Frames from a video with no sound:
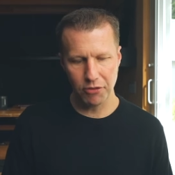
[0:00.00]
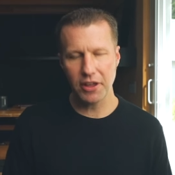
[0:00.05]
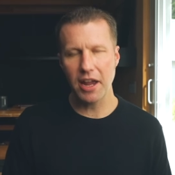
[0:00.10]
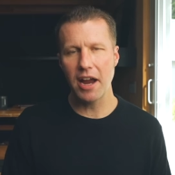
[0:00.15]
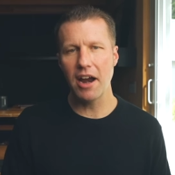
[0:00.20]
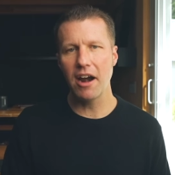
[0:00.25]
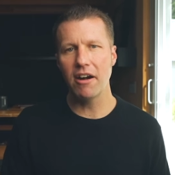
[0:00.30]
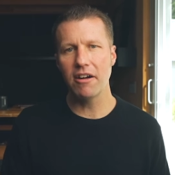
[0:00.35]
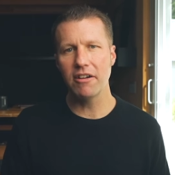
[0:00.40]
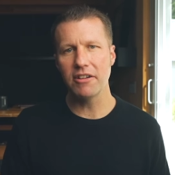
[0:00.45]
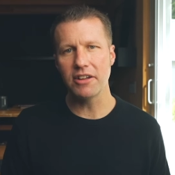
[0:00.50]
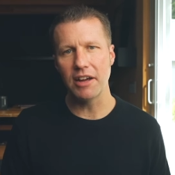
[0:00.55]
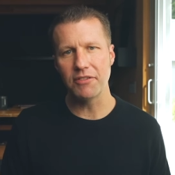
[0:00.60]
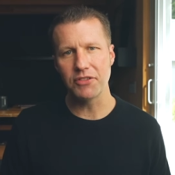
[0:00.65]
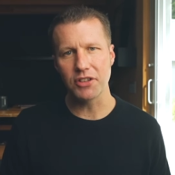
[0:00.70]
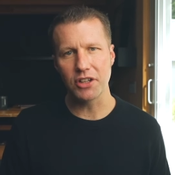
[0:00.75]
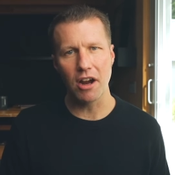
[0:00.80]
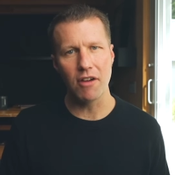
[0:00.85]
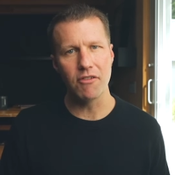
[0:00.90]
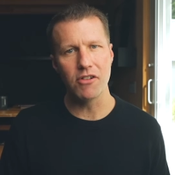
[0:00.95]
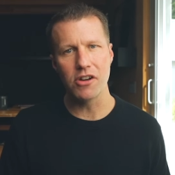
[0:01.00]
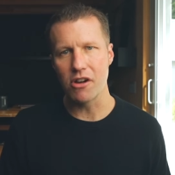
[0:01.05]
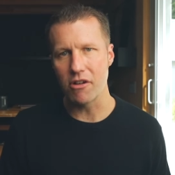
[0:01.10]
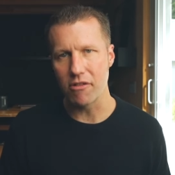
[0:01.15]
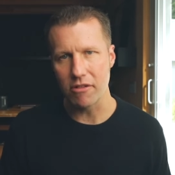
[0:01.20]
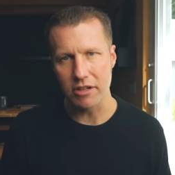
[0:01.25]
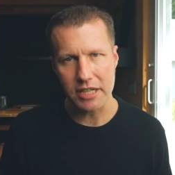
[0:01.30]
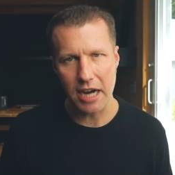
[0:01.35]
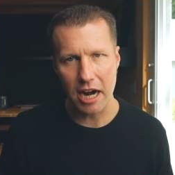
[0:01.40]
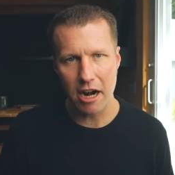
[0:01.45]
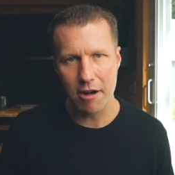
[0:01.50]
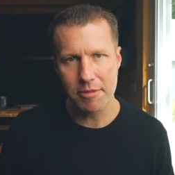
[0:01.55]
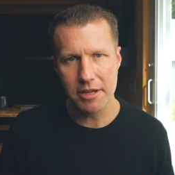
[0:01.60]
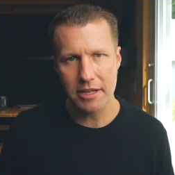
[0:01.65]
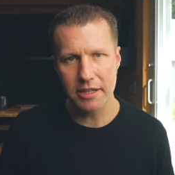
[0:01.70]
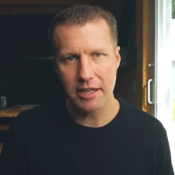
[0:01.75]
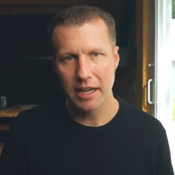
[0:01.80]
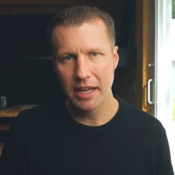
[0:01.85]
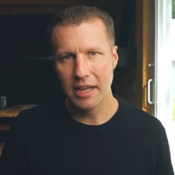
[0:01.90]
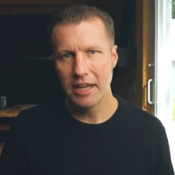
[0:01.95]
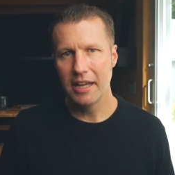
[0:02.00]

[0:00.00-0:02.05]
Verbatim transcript: care, you have to cover your retirement,